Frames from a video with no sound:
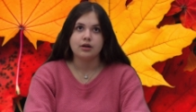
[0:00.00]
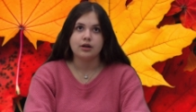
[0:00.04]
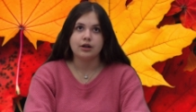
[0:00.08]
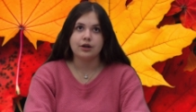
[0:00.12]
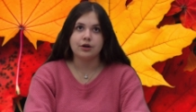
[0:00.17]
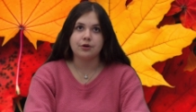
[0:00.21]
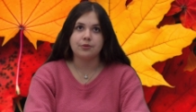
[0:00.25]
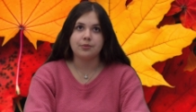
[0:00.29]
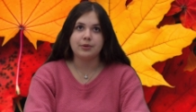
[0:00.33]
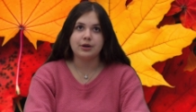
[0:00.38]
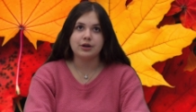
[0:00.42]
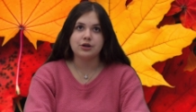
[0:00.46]

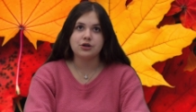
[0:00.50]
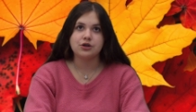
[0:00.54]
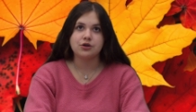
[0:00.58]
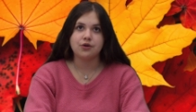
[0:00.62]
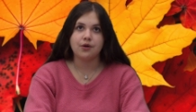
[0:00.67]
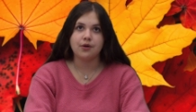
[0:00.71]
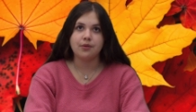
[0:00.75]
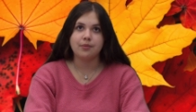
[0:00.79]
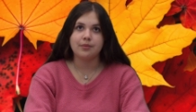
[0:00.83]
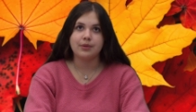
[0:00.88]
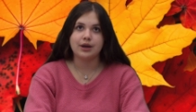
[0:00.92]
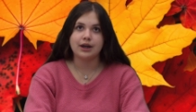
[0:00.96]
There will be a
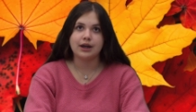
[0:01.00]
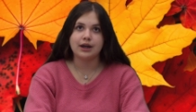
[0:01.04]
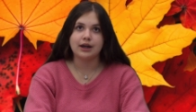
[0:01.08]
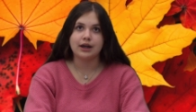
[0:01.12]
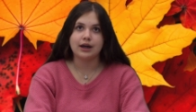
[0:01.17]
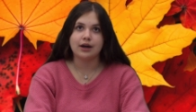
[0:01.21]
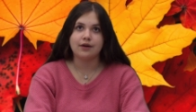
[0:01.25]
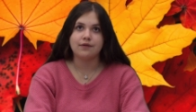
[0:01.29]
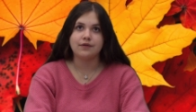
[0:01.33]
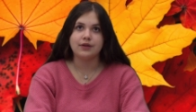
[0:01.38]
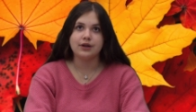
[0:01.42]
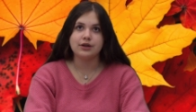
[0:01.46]
short
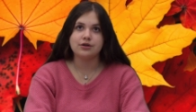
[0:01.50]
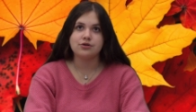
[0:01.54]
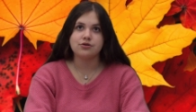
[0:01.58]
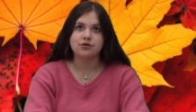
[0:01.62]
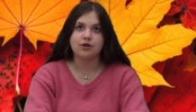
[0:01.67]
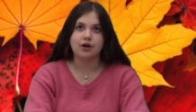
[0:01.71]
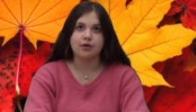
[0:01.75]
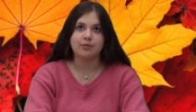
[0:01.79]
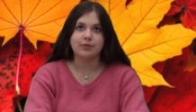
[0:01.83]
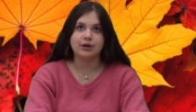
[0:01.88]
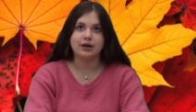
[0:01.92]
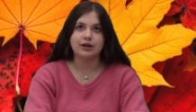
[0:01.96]
meeting of the
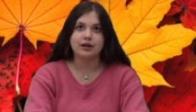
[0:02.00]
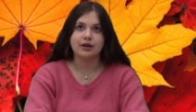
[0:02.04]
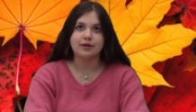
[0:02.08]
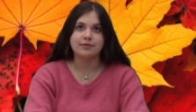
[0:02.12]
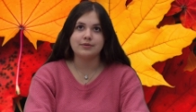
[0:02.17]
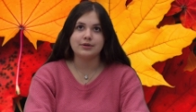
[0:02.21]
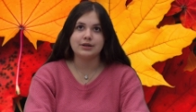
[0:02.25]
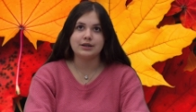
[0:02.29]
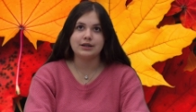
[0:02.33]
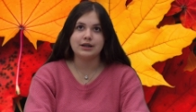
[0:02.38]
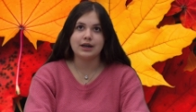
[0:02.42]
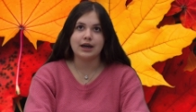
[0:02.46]
Astronomy
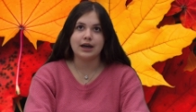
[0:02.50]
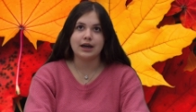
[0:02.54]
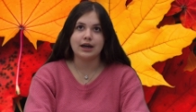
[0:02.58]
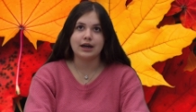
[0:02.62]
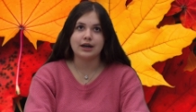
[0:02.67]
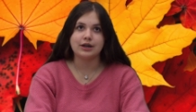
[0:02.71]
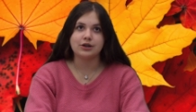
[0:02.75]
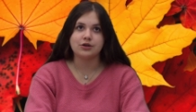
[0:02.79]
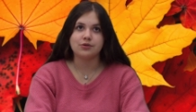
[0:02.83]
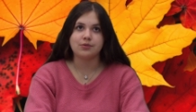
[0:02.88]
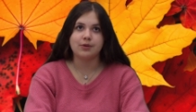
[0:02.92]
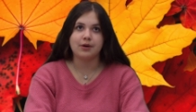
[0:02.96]
Club
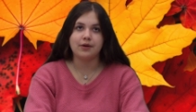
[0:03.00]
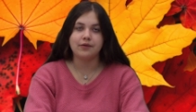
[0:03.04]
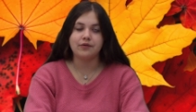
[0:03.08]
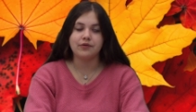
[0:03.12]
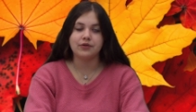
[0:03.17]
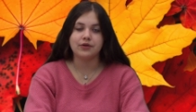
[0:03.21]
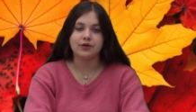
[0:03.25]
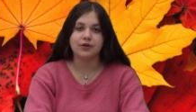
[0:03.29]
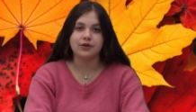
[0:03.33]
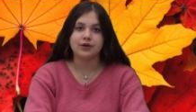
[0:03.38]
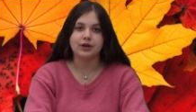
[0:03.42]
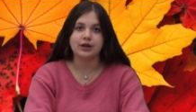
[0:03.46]
today at
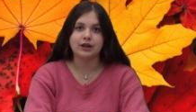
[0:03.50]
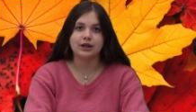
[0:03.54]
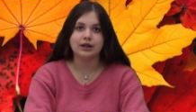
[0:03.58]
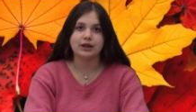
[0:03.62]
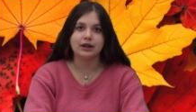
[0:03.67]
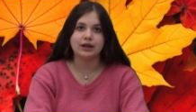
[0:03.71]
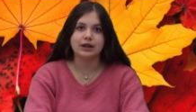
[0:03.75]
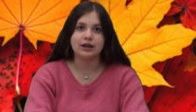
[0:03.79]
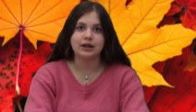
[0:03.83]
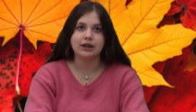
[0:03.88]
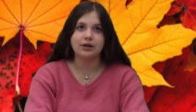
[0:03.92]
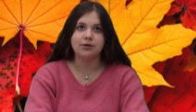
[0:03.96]
12.30
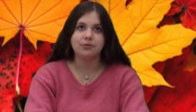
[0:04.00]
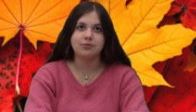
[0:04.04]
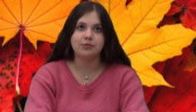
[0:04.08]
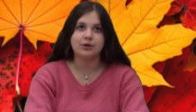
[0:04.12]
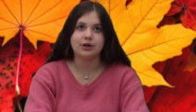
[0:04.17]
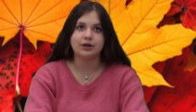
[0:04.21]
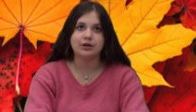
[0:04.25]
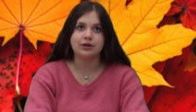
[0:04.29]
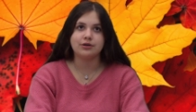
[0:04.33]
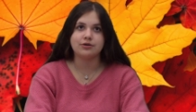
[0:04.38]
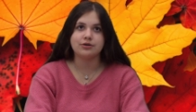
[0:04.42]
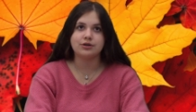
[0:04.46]
at
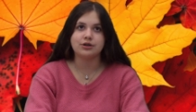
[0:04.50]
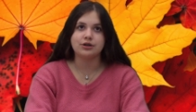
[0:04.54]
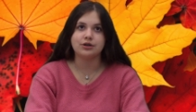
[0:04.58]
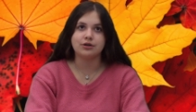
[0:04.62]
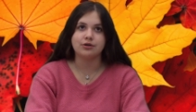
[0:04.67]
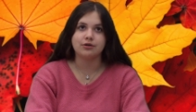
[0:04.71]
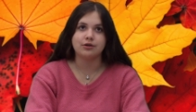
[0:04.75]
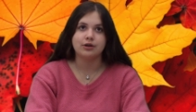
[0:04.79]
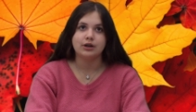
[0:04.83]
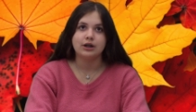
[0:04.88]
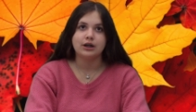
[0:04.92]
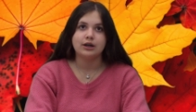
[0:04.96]

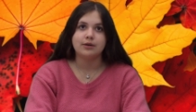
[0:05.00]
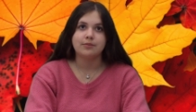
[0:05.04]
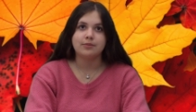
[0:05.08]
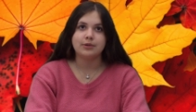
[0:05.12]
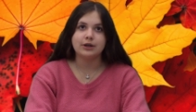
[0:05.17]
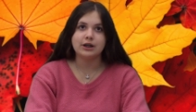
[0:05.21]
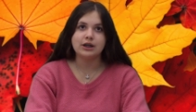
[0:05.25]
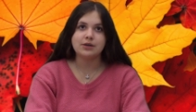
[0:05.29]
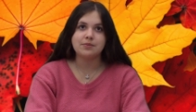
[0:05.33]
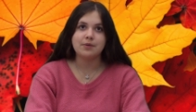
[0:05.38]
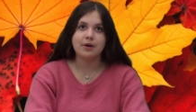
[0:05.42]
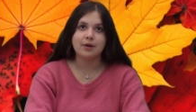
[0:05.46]
E102.
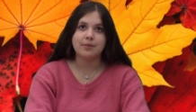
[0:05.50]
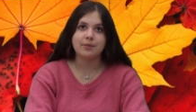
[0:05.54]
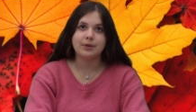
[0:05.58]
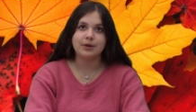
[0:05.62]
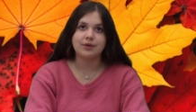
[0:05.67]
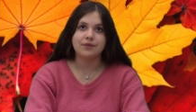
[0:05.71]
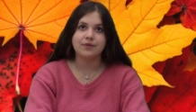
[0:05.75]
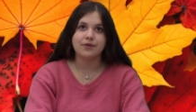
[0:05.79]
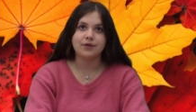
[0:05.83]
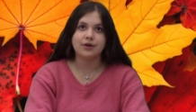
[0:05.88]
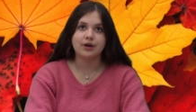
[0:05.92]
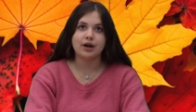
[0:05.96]
Please pop
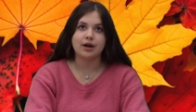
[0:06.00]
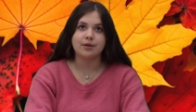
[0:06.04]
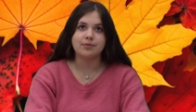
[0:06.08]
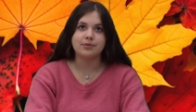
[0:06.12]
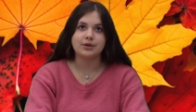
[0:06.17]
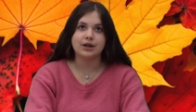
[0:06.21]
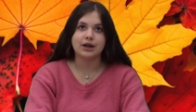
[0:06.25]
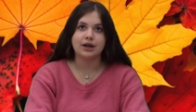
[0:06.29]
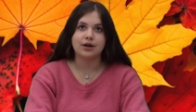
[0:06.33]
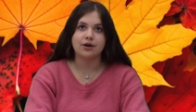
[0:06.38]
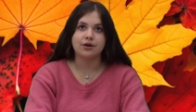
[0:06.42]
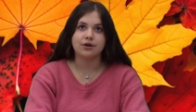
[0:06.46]
in for an
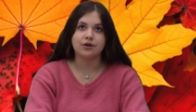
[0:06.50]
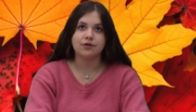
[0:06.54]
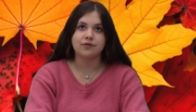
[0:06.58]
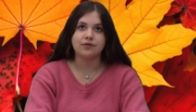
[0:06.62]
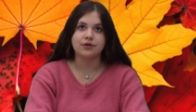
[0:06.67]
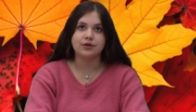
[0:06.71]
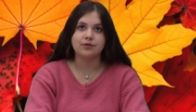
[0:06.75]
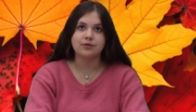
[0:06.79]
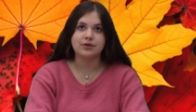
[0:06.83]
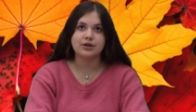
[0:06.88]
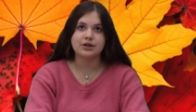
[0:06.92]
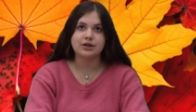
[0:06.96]
update on our
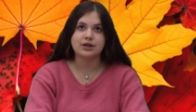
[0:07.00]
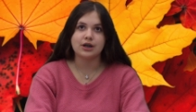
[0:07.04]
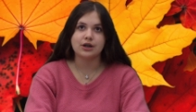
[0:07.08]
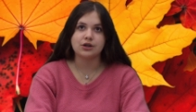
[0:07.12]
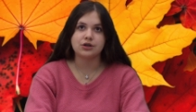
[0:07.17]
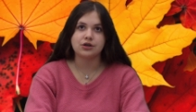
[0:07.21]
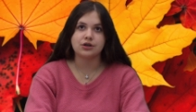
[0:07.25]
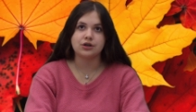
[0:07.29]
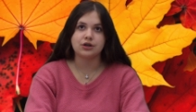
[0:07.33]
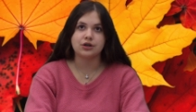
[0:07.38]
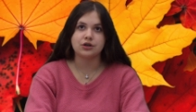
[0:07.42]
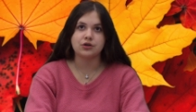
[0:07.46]
viewing
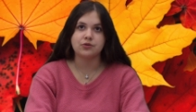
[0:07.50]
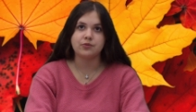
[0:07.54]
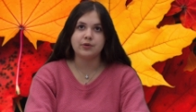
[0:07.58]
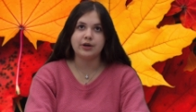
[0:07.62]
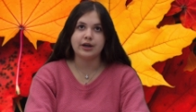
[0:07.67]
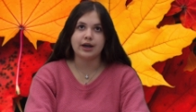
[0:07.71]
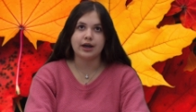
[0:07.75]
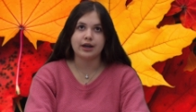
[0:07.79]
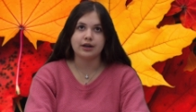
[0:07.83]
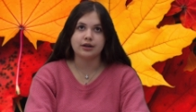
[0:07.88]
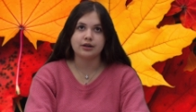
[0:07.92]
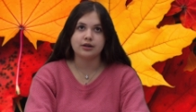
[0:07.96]
session this
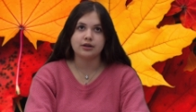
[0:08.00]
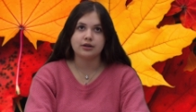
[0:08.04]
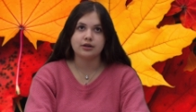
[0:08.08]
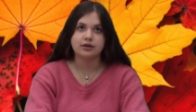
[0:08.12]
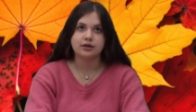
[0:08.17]
weekend.